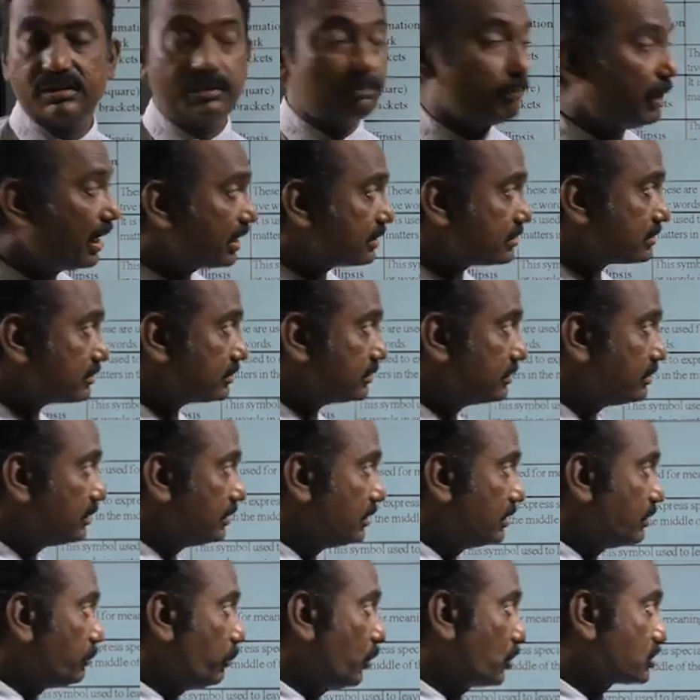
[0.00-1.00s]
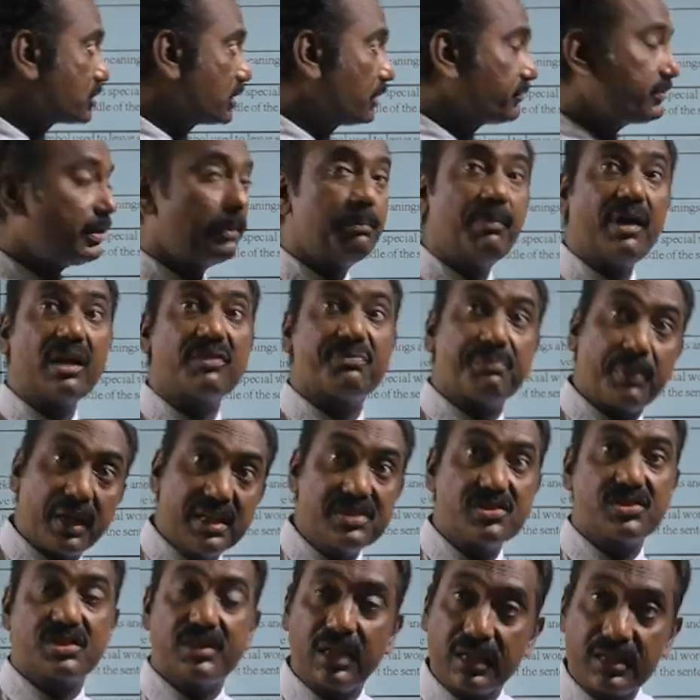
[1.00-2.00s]
But most of them are
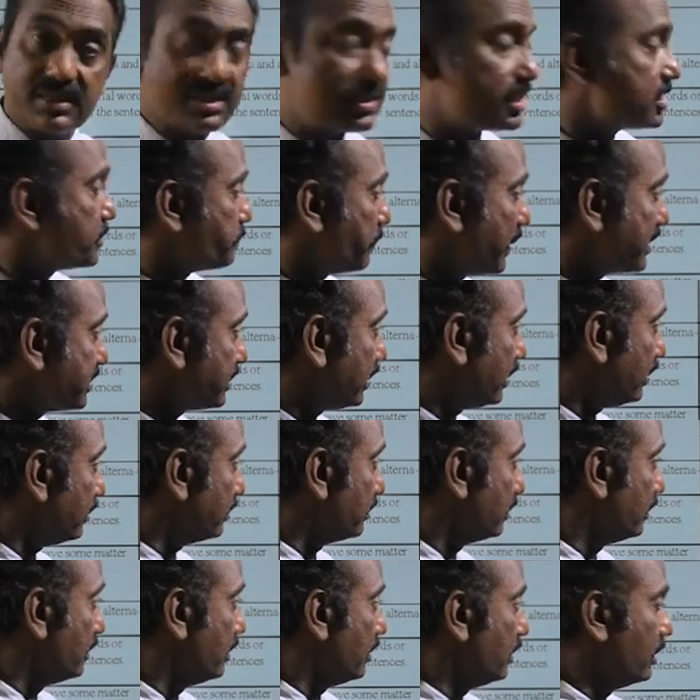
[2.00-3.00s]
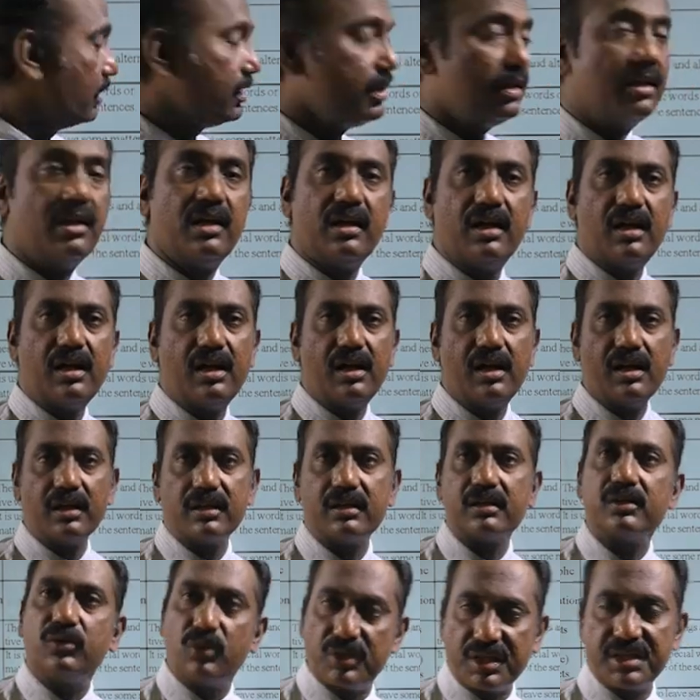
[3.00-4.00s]
French. That is the special
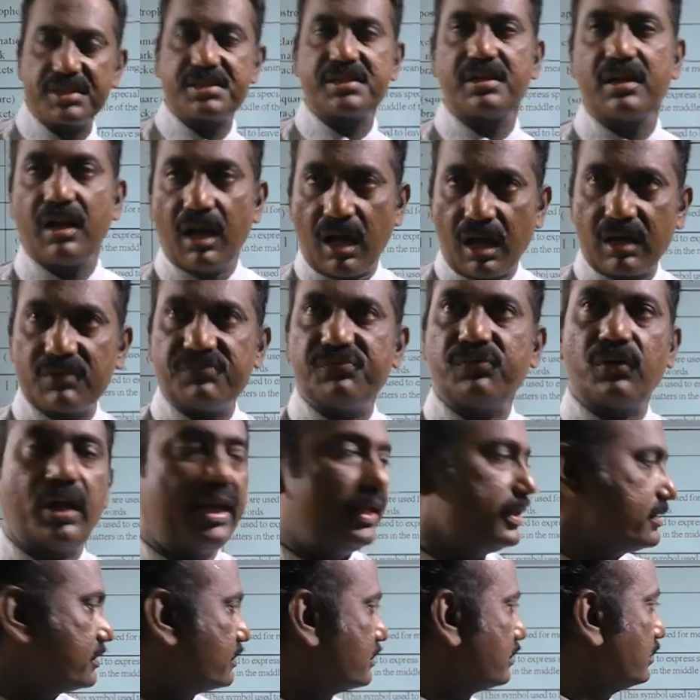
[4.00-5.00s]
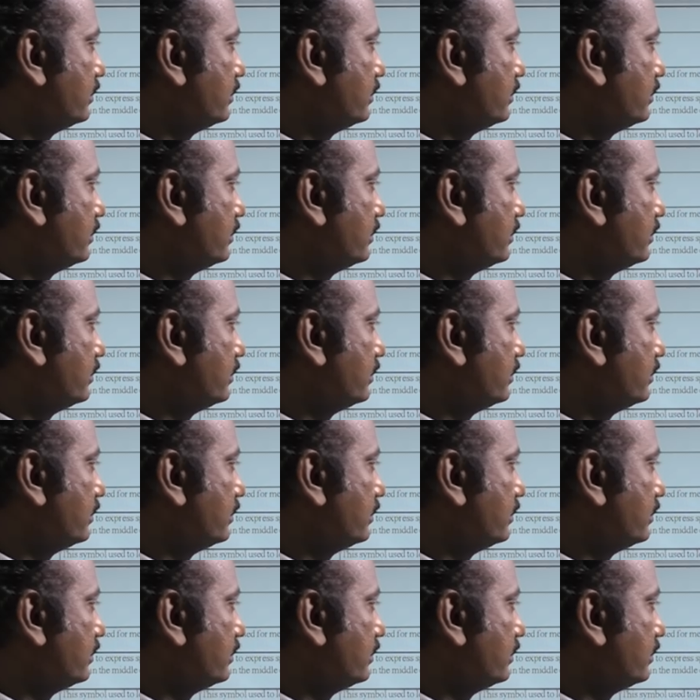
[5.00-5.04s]
quotation or phrase.